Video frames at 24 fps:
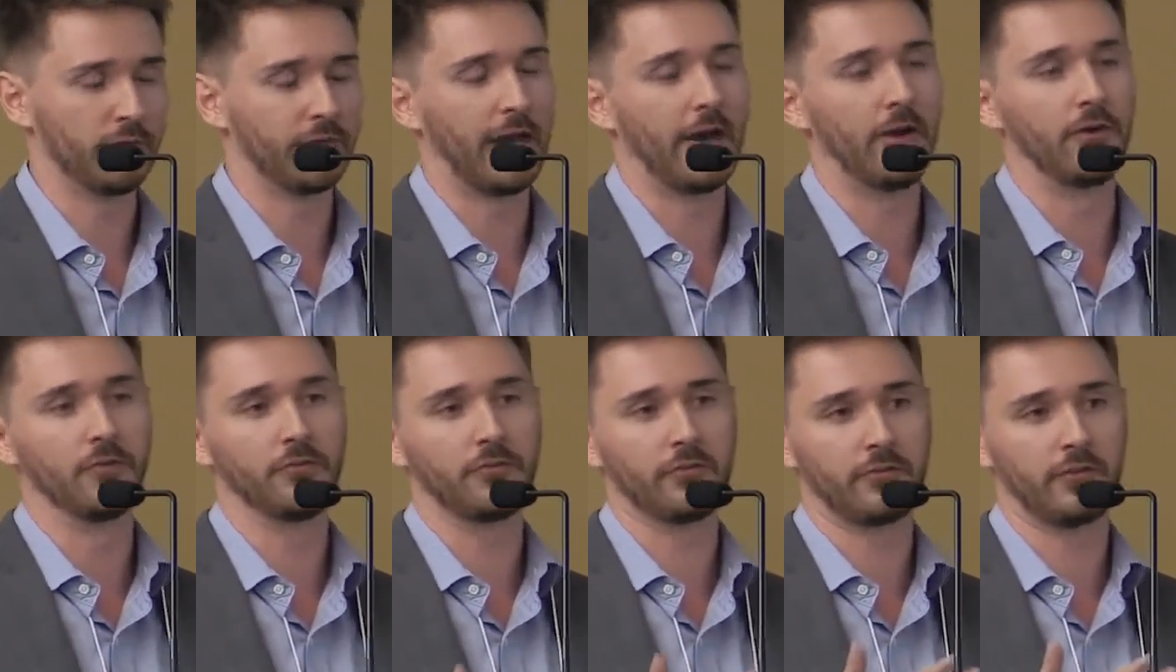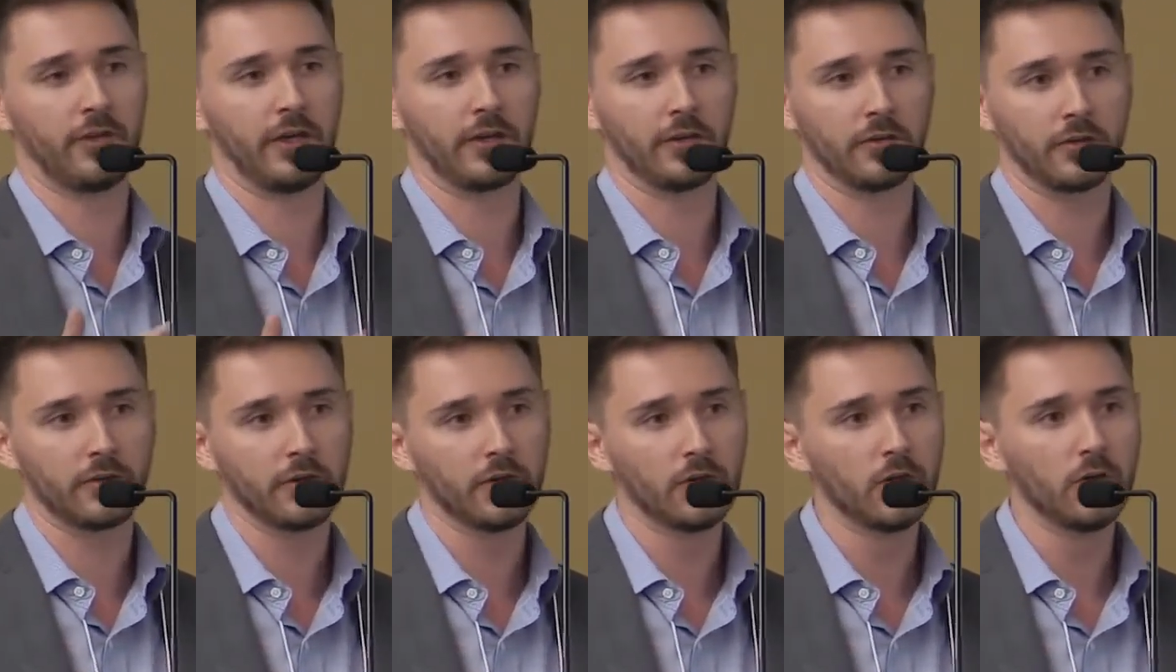was out of
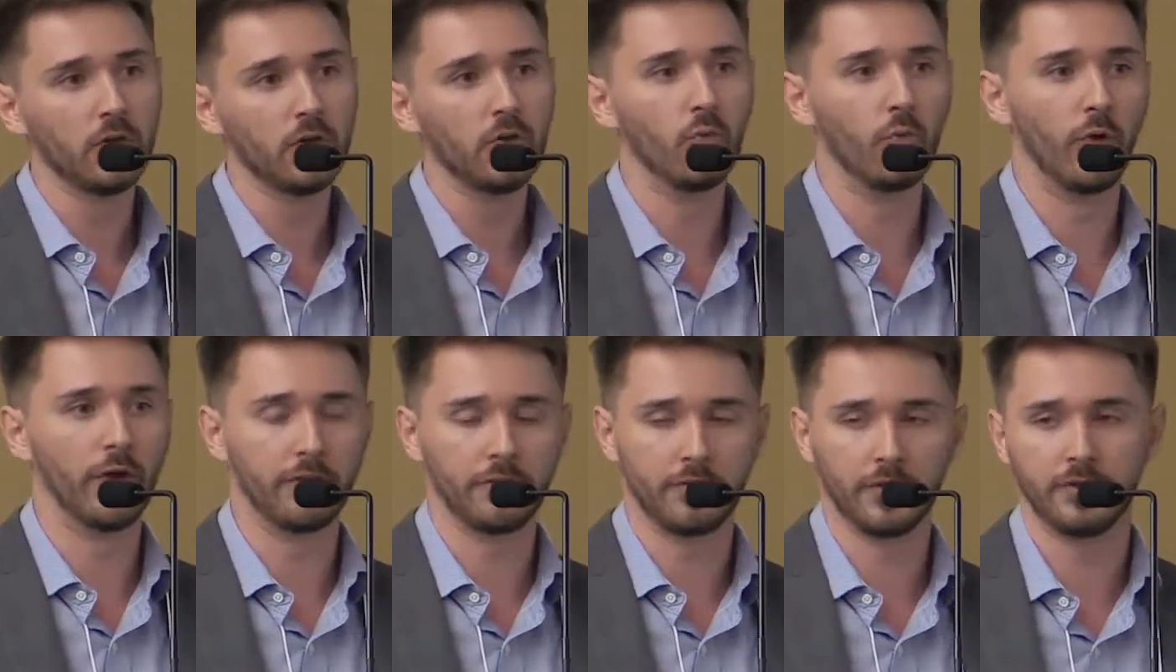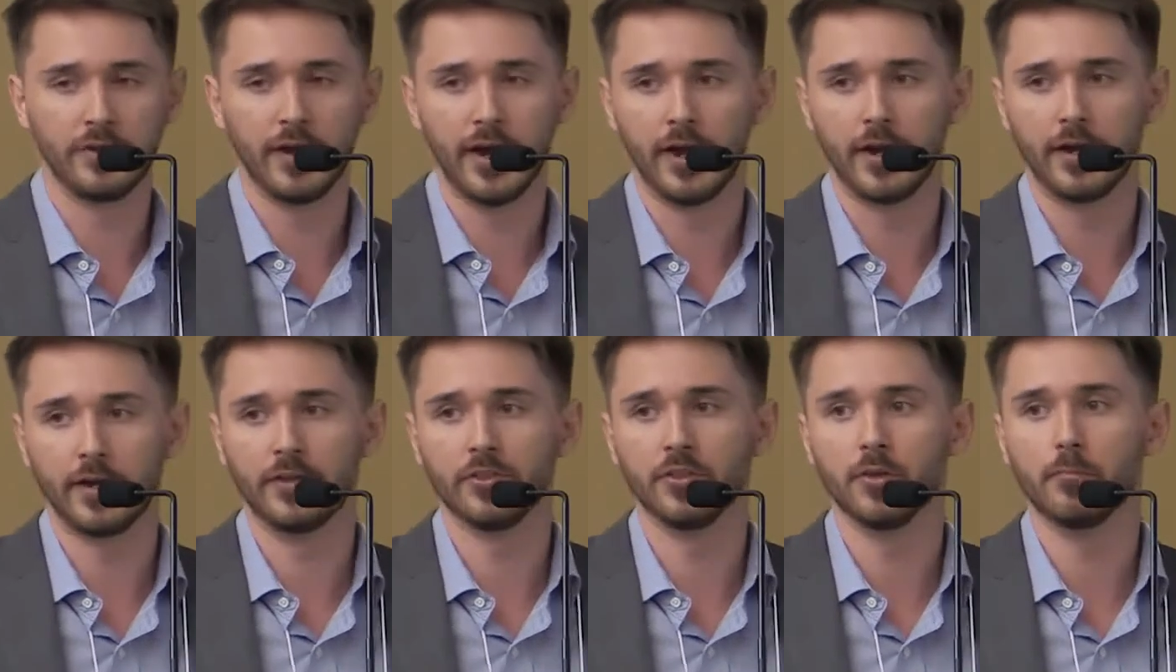sync with the
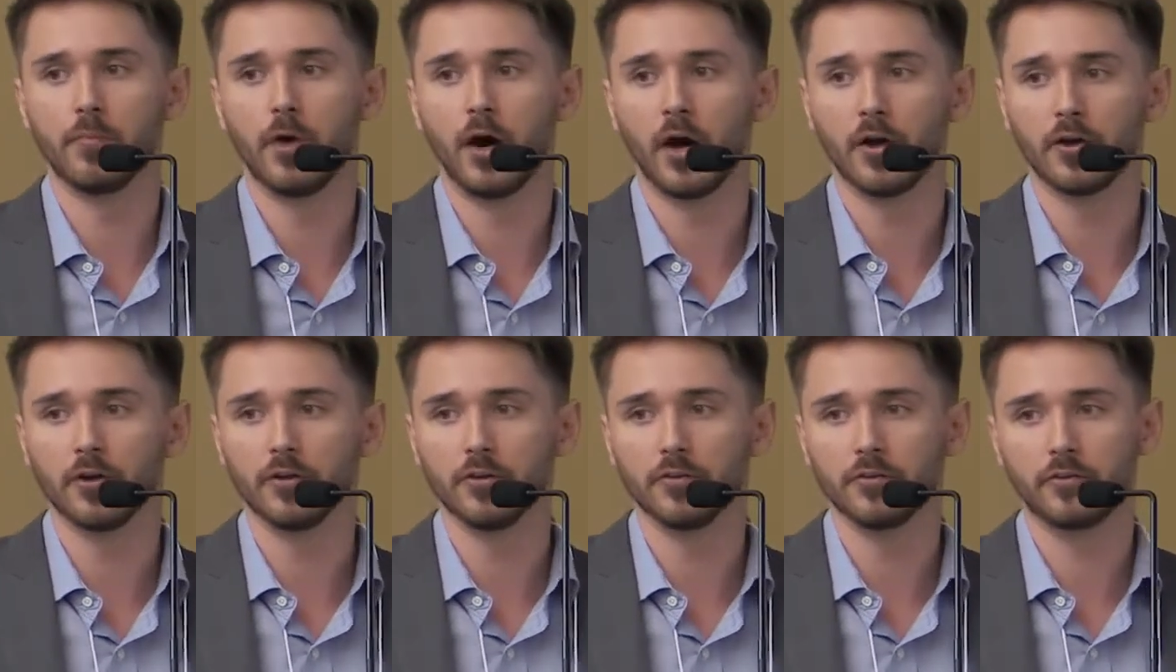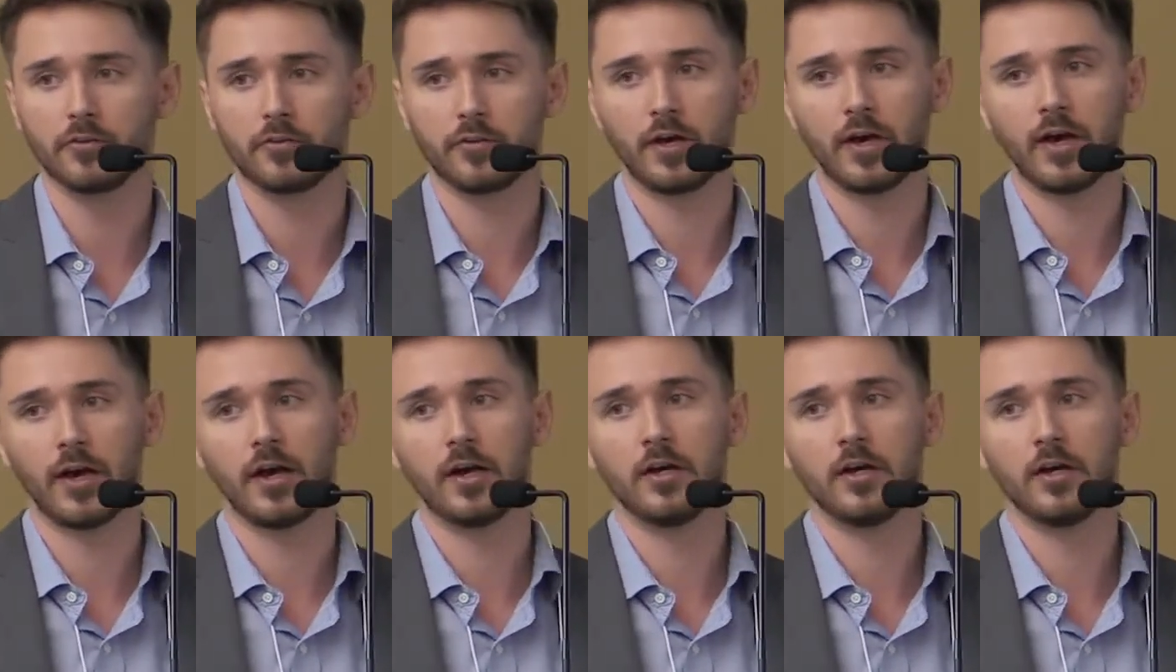data in the models.